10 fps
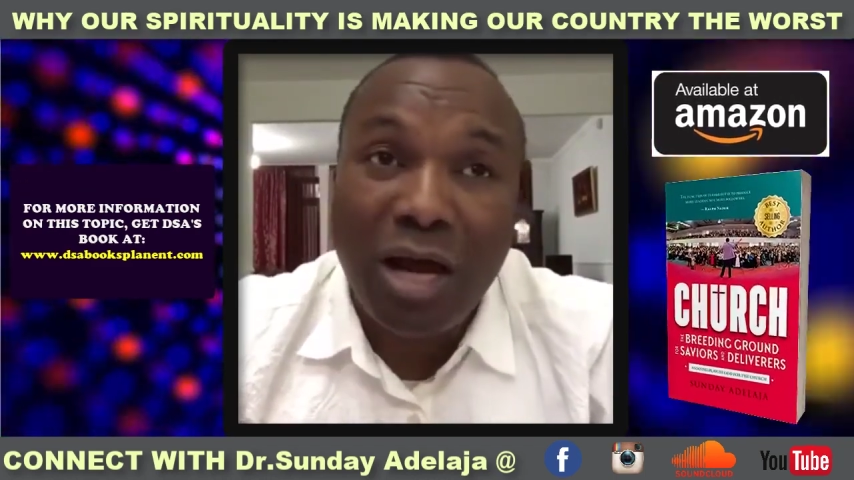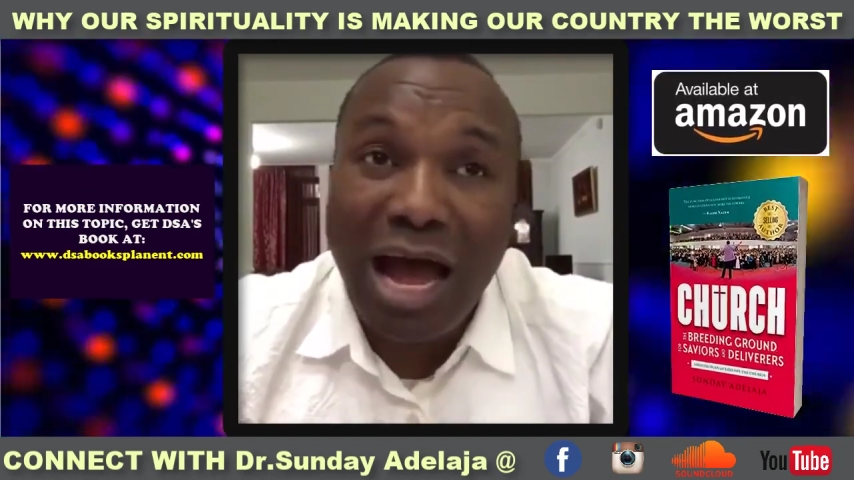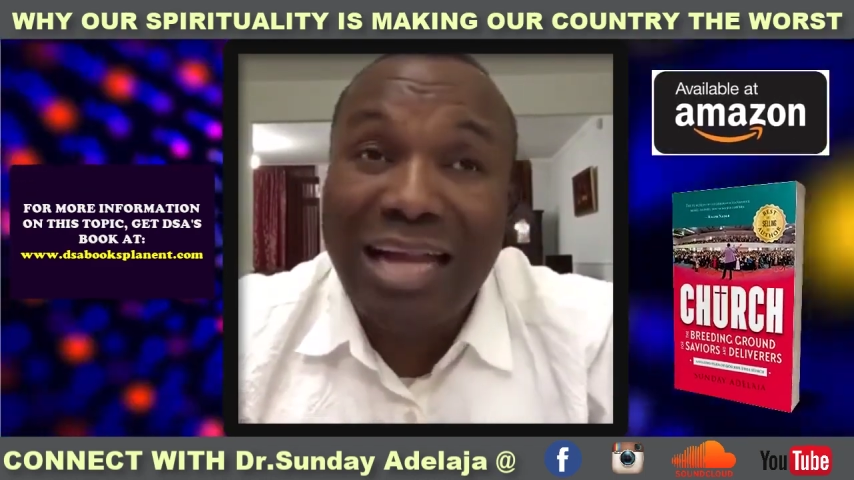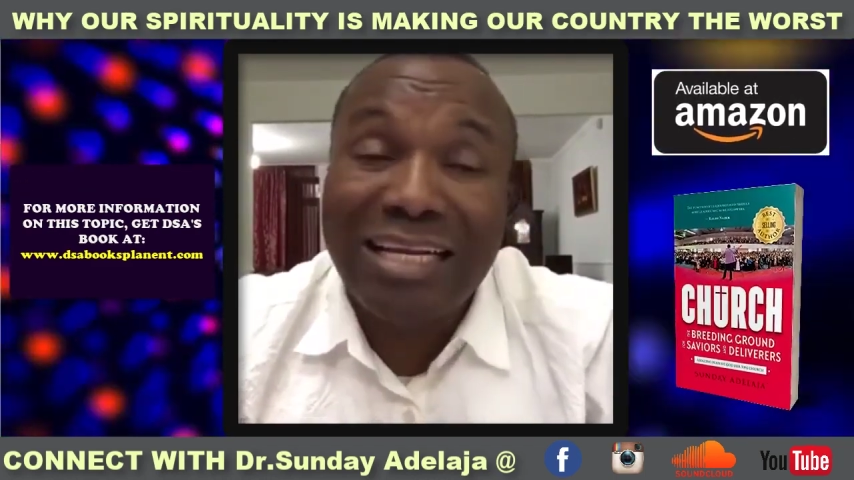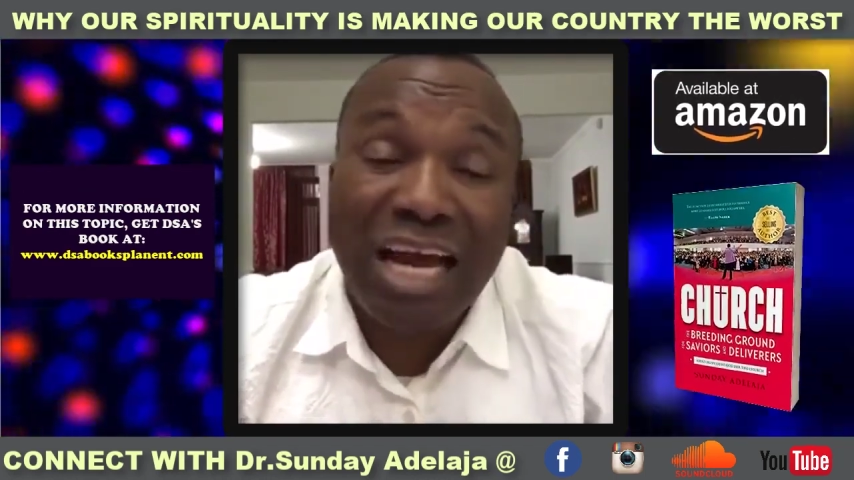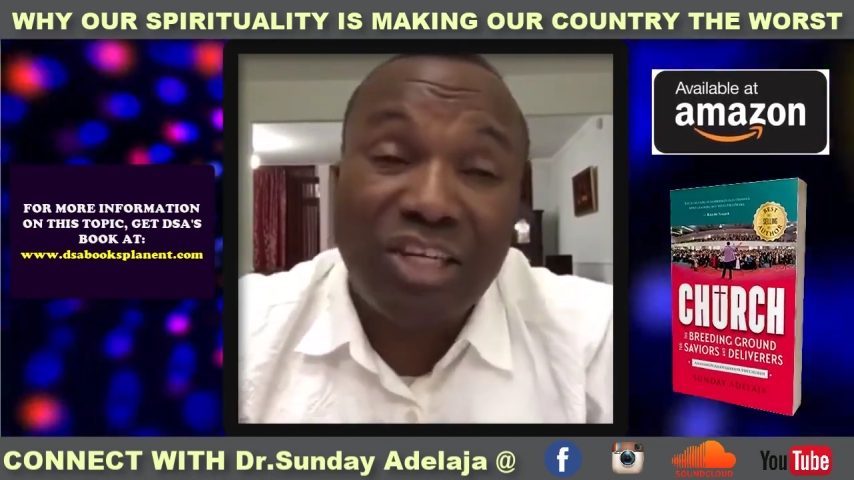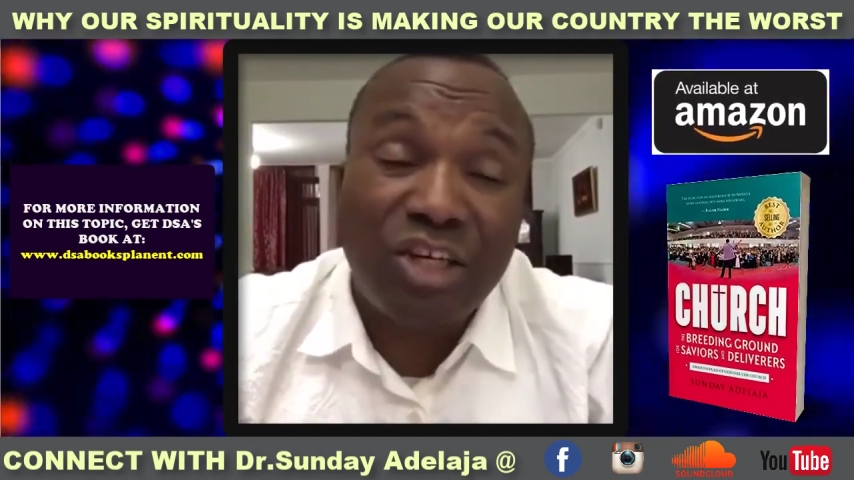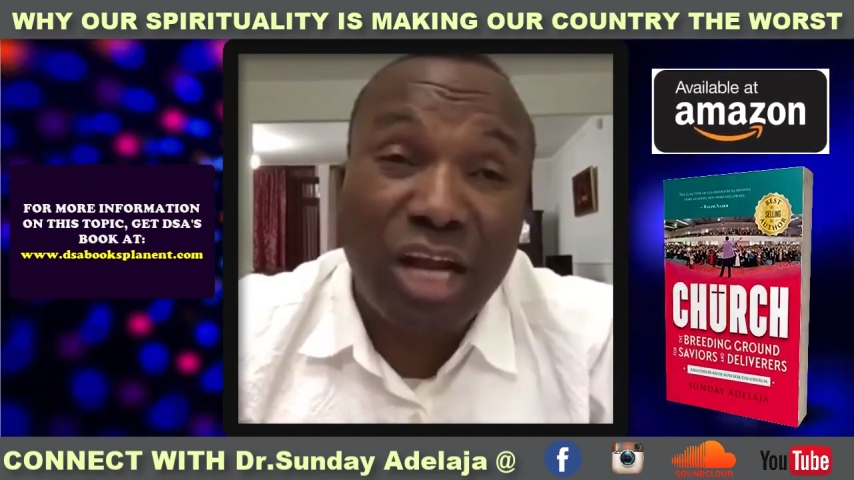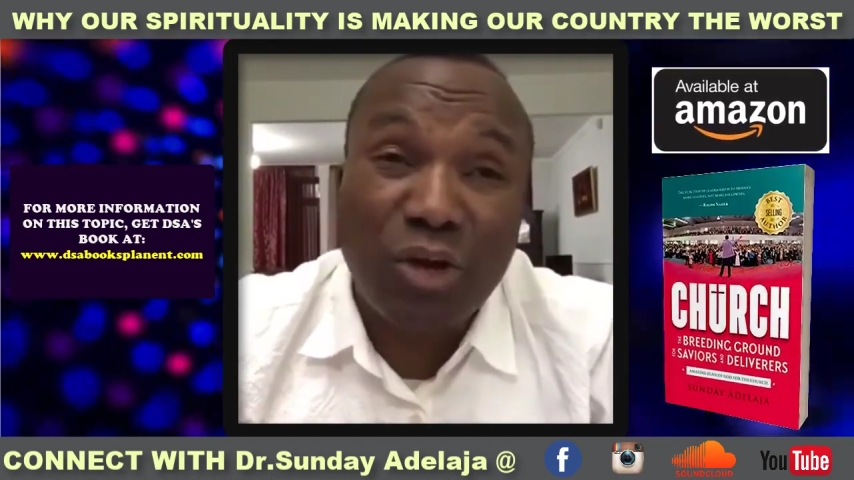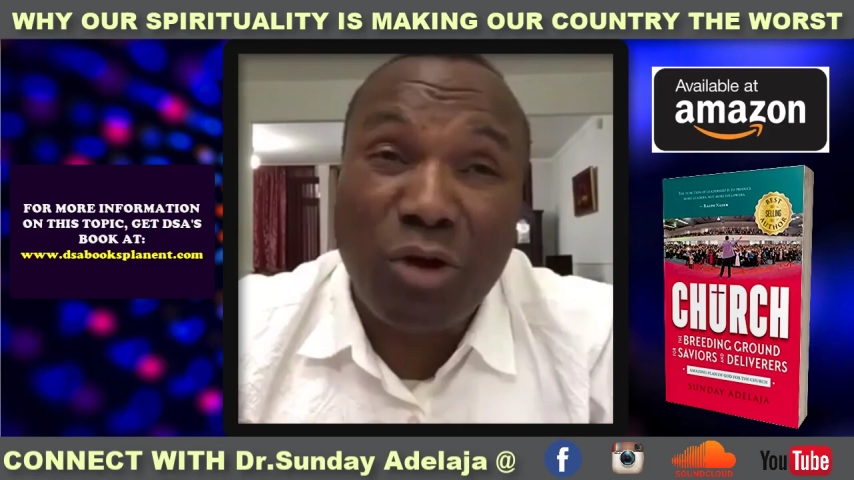And in
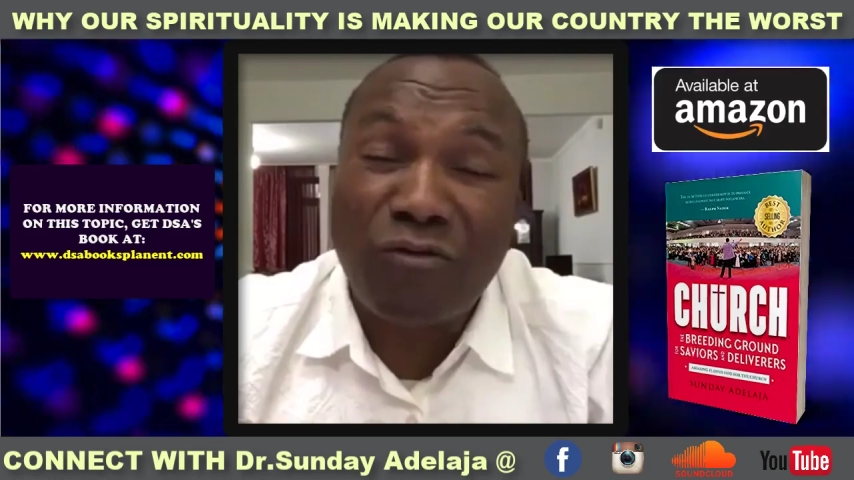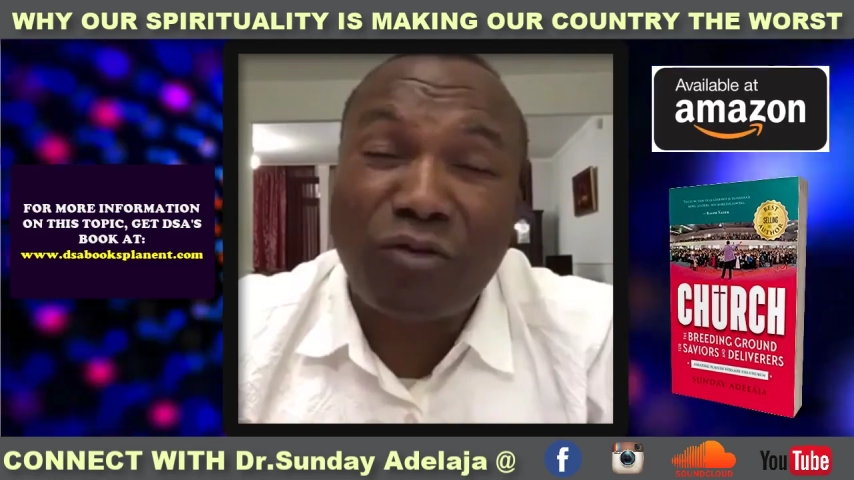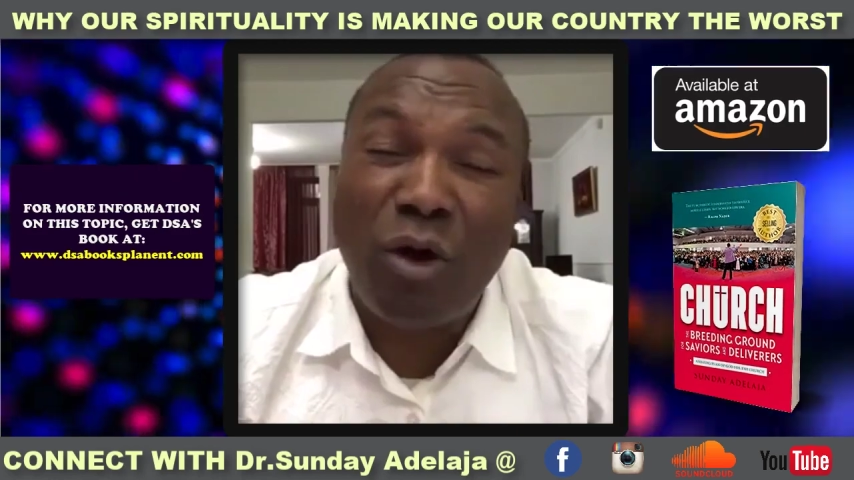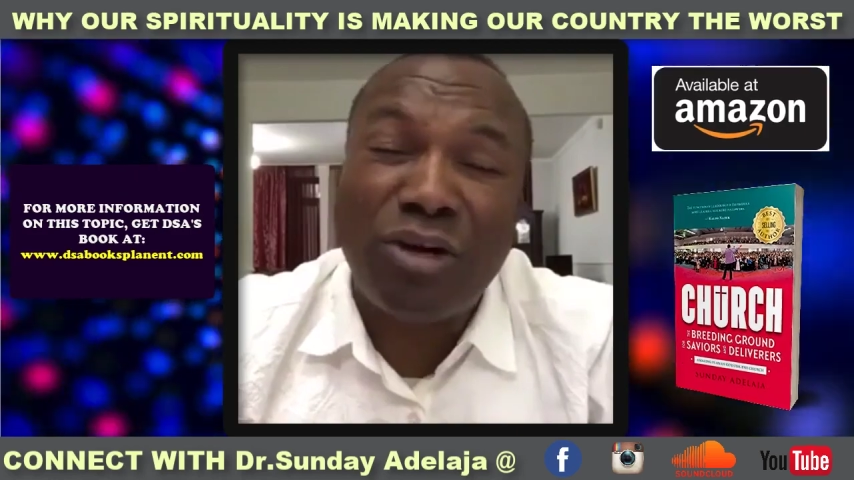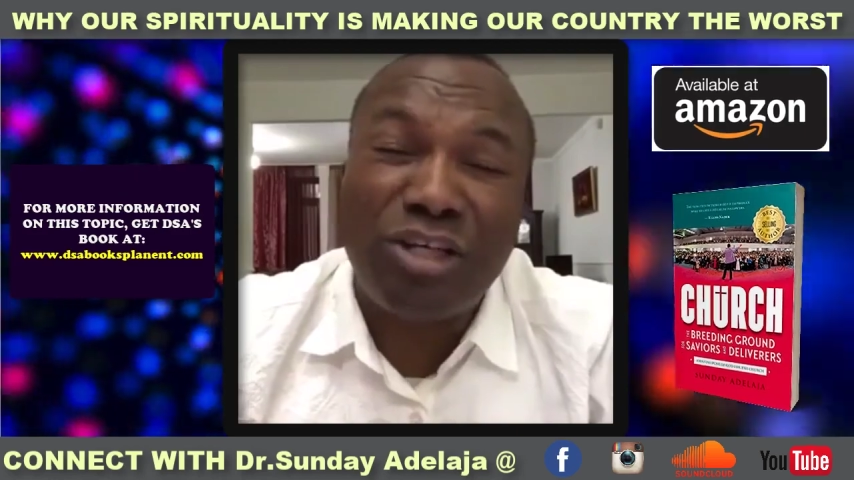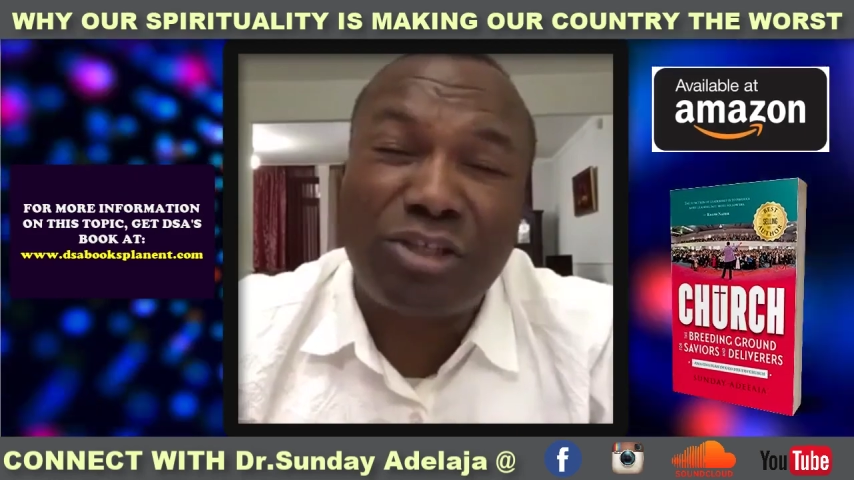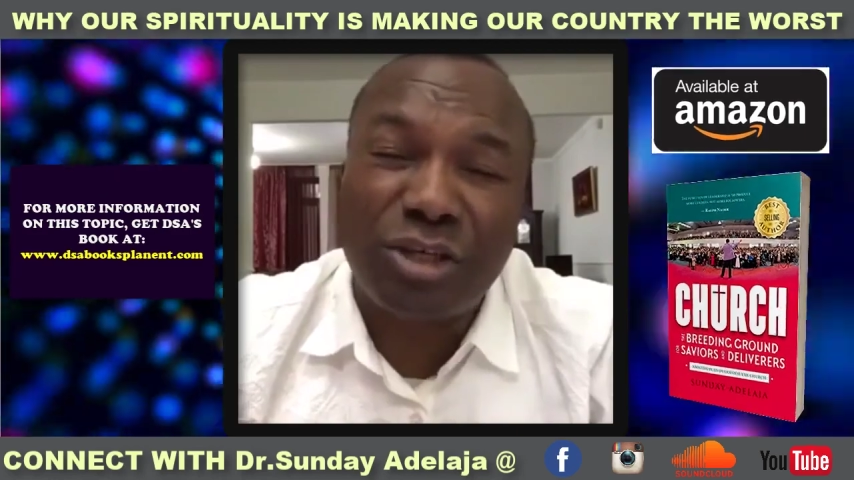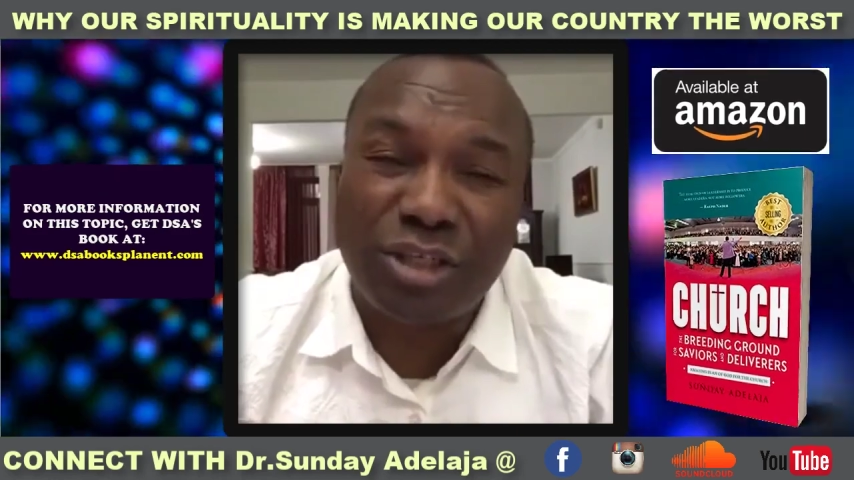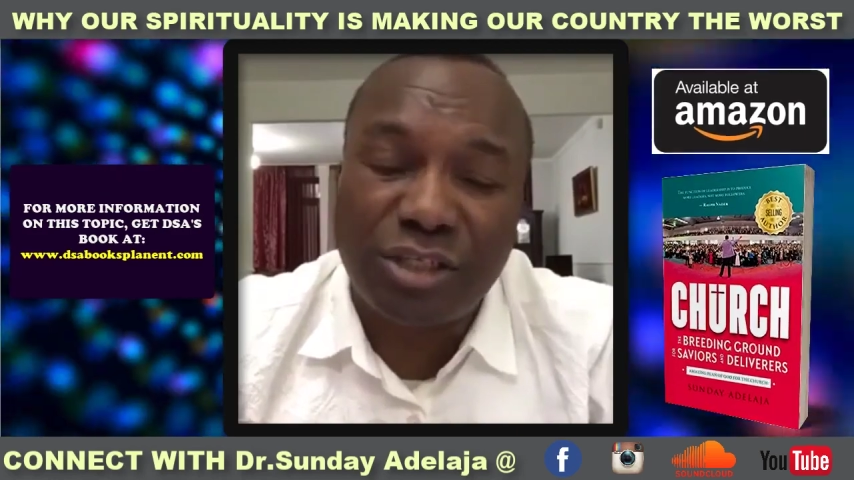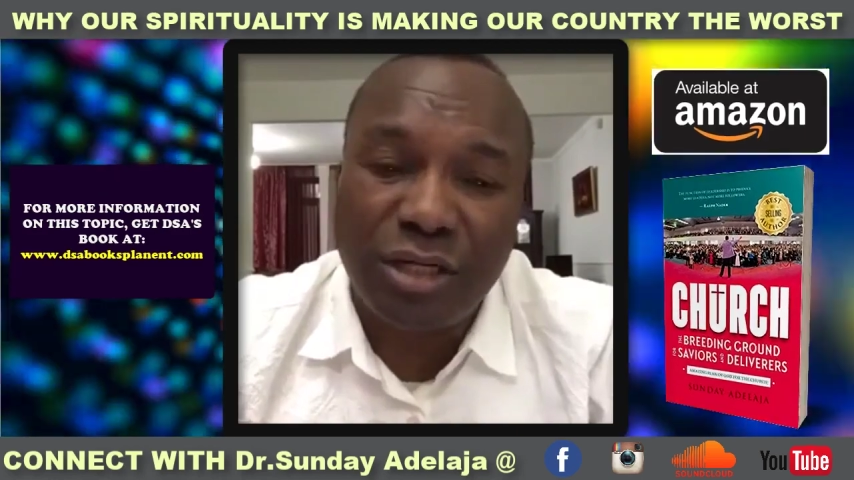Nigeria, you have all these
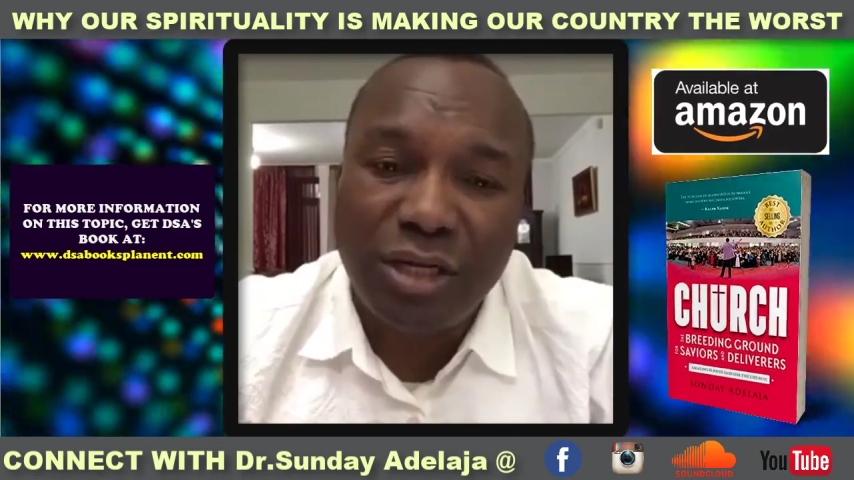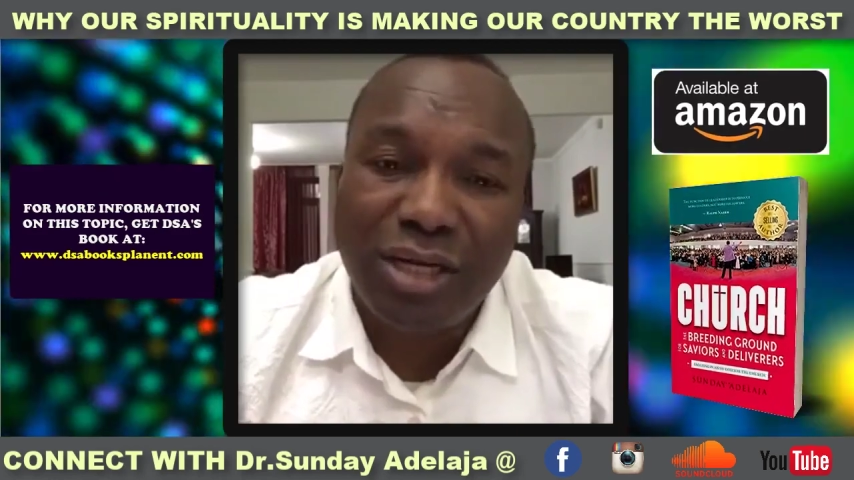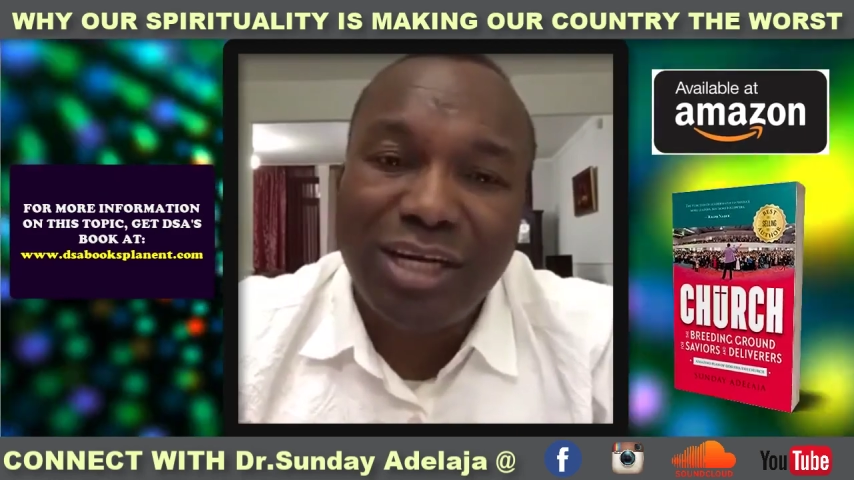churches.